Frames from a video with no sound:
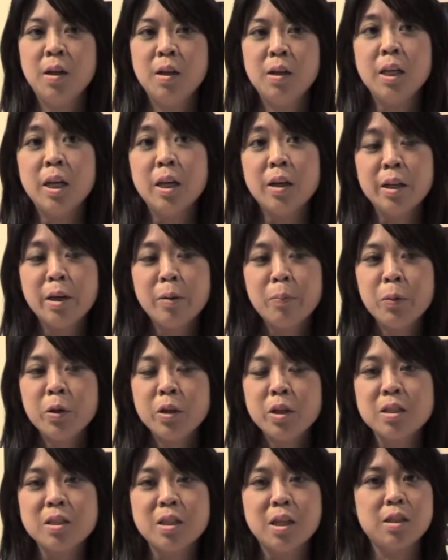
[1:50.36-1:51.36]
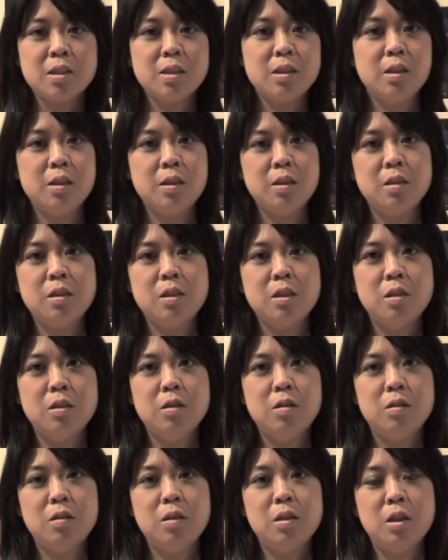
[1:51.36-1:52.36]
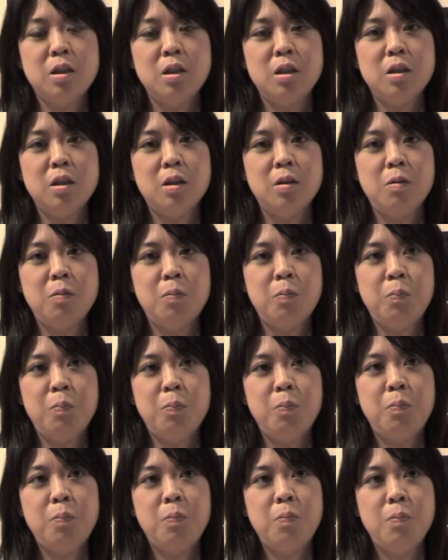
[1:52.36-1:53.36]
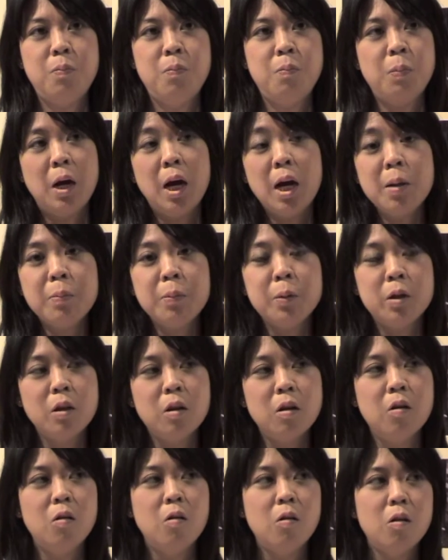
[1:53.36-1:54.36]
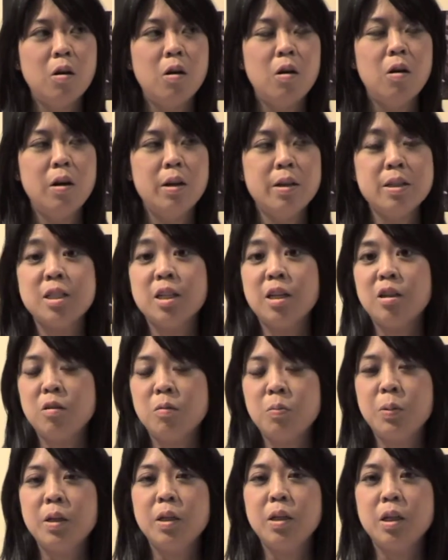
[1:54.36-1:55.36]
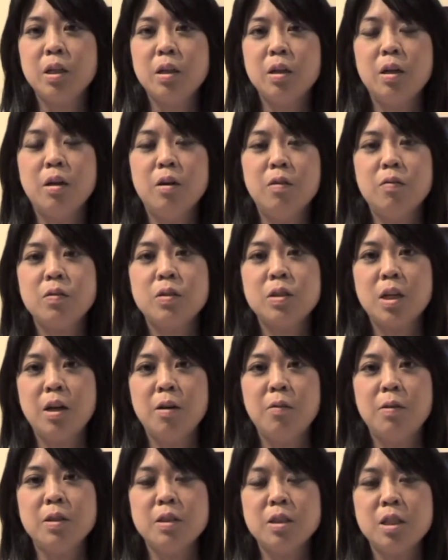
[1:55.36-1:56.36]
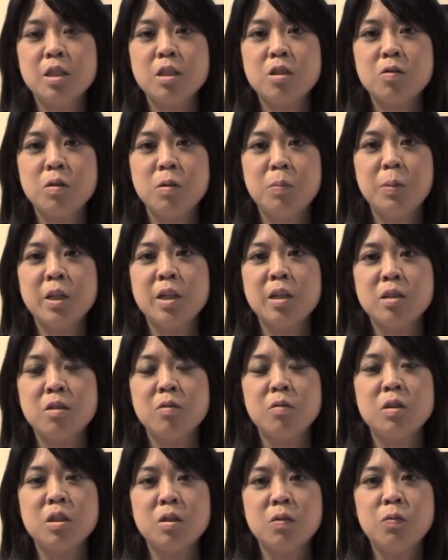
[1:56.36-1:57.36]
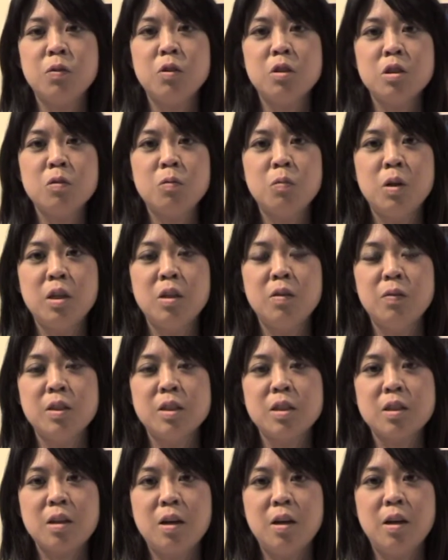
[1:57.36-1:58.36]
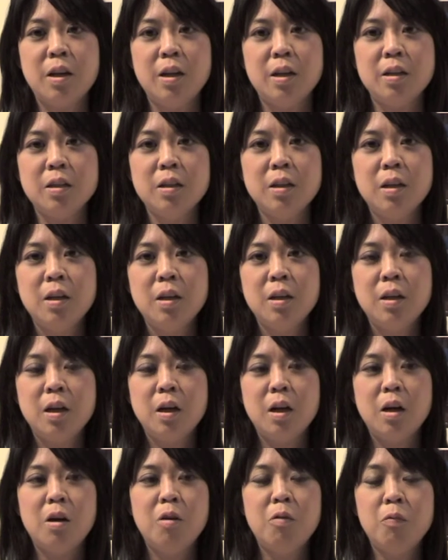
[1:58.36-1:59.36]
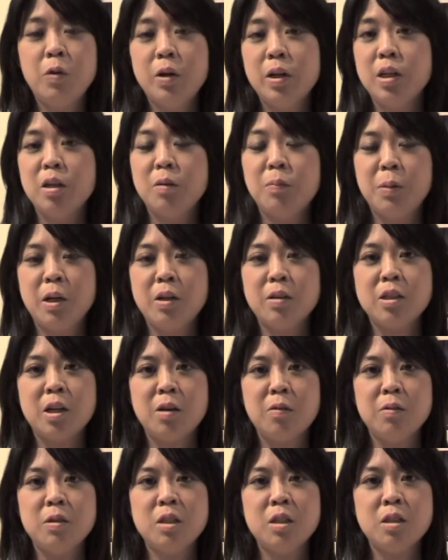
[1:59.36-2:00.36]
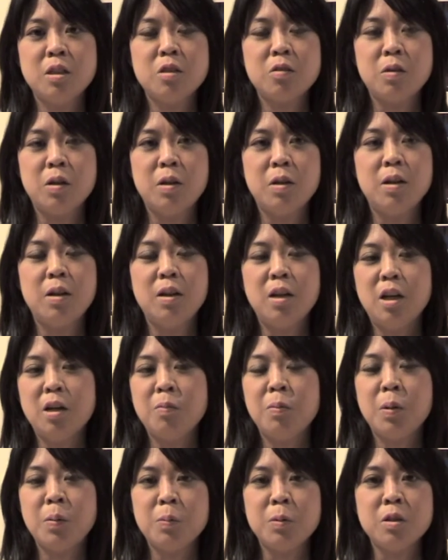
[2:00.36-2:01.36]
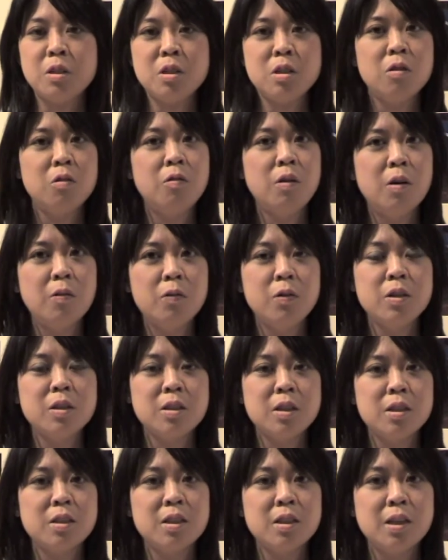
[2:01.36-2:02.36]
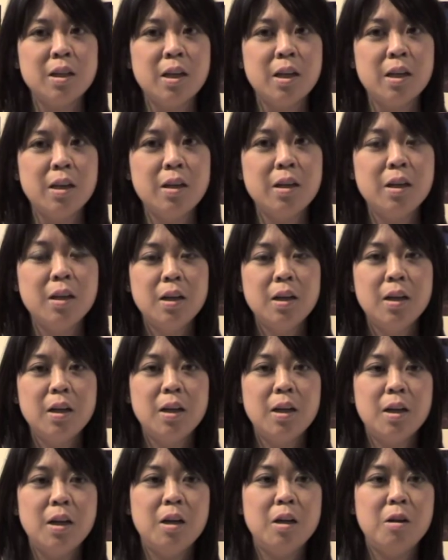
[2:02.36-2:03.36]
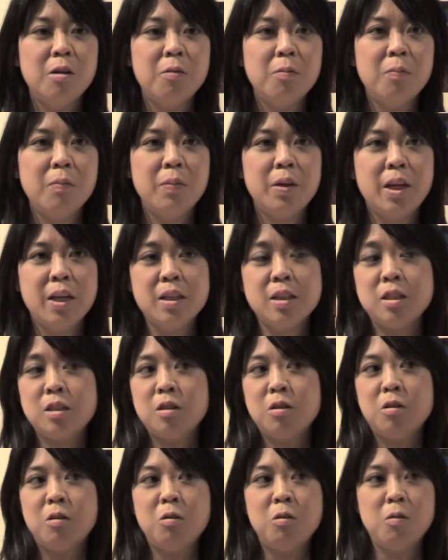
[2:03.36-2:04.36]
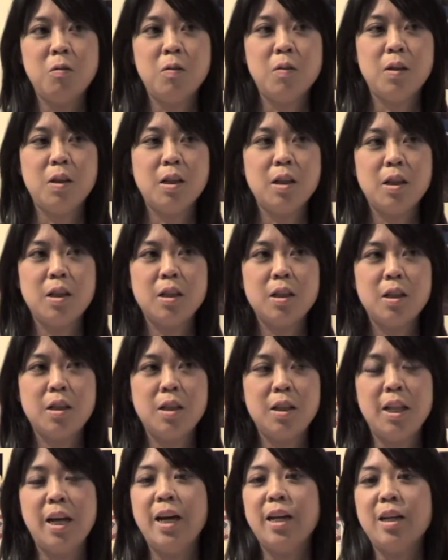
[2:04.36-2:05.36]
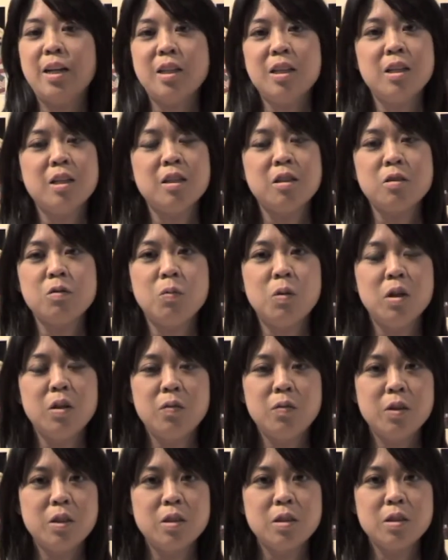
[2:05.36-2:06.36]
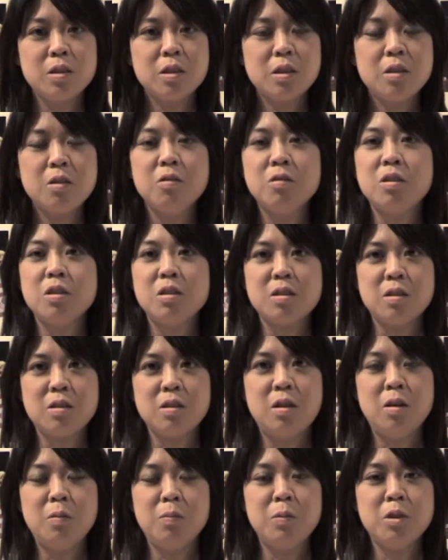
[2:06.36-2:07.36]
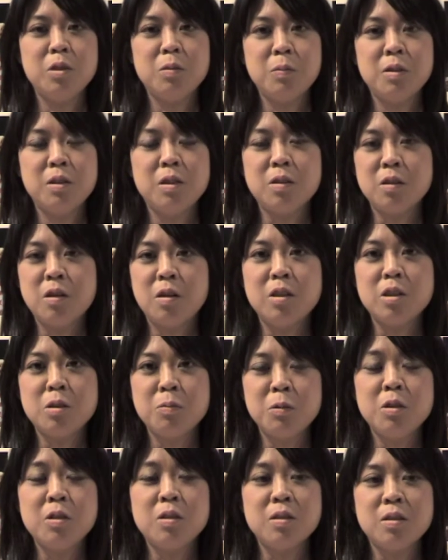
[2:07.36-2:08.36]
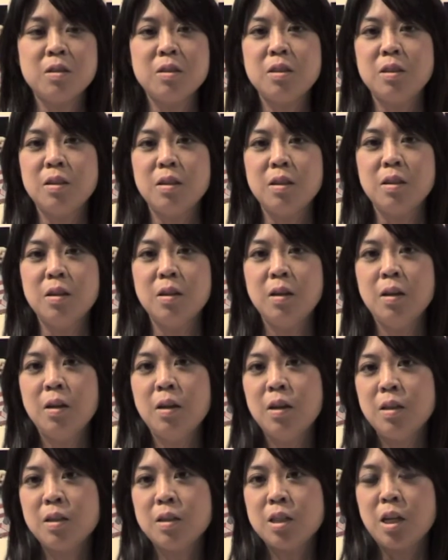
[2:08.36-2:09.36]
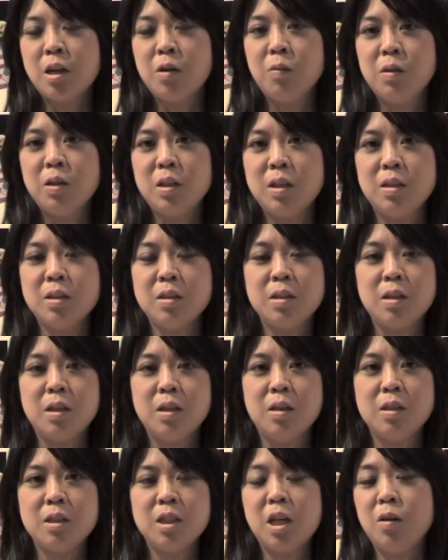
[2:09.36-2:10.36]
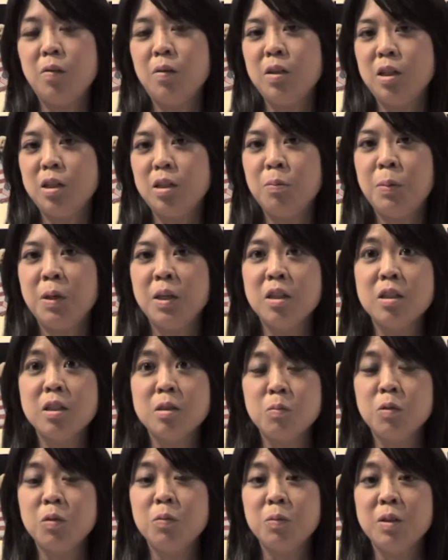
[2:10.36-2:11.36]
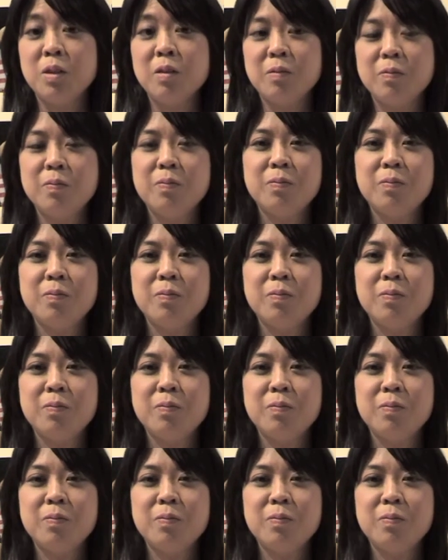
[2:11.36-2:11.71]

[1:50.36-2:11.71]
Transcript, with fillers: Now, that book is actually considered the Bible or encyclopedia of Taiwan's history because it was the first one of its kind um, written about Taiwan's history, and a lot of people still reference it today. Um, and so that I think is one of his hugest accomplishments and contributions to the Taiwanese uh, Taiwan independence movement.